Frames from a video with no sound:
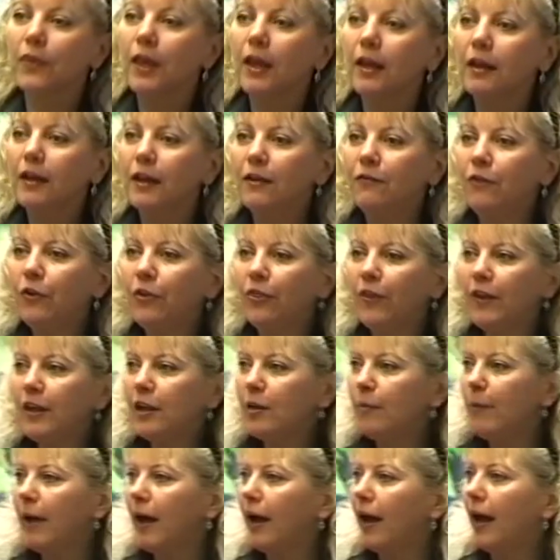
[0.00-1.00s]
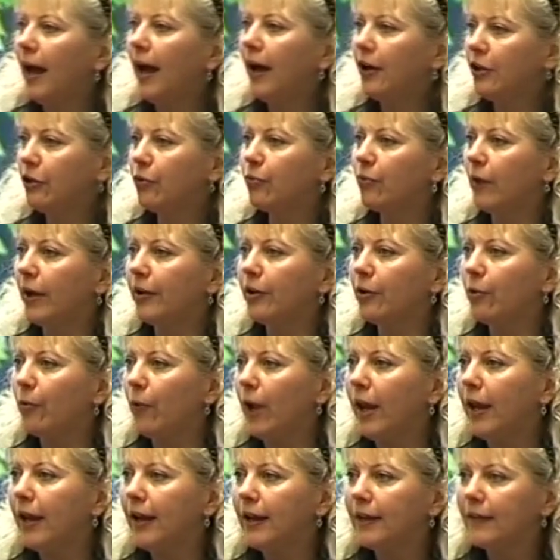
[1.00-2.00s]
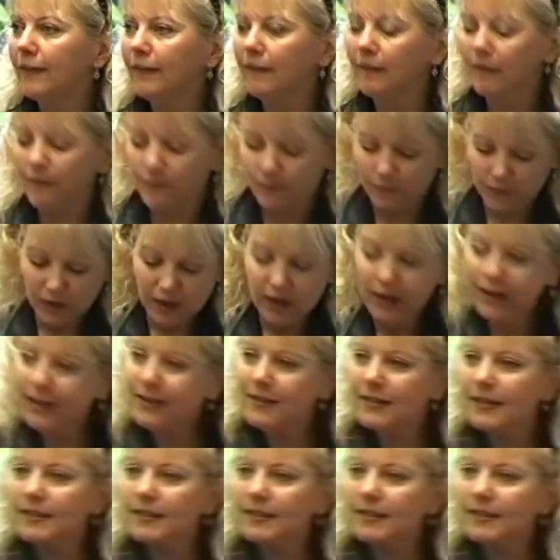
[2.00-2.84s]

if you think about how you run a race, it's the